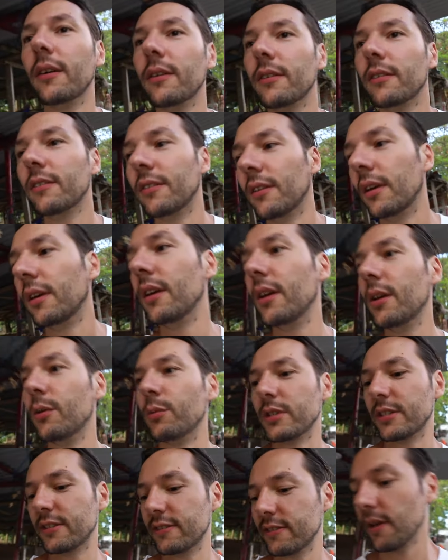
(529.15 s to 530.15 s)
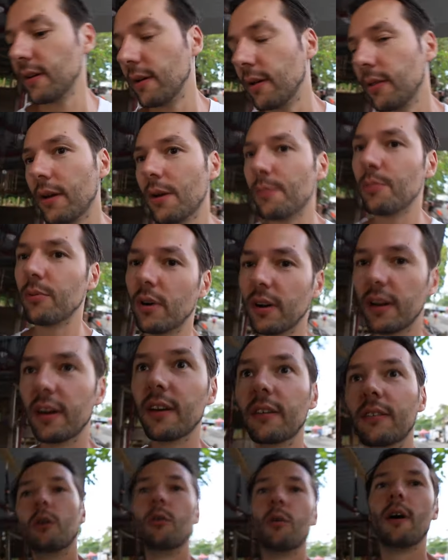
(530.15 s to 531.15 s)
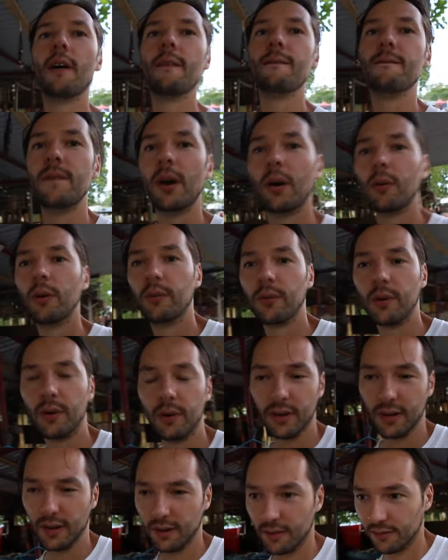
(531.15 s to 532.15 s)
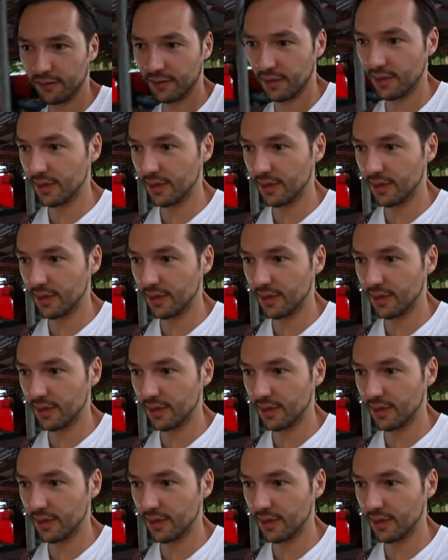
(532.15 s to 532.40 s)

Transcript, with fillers: on the sea, which sell their products, who are very, very nice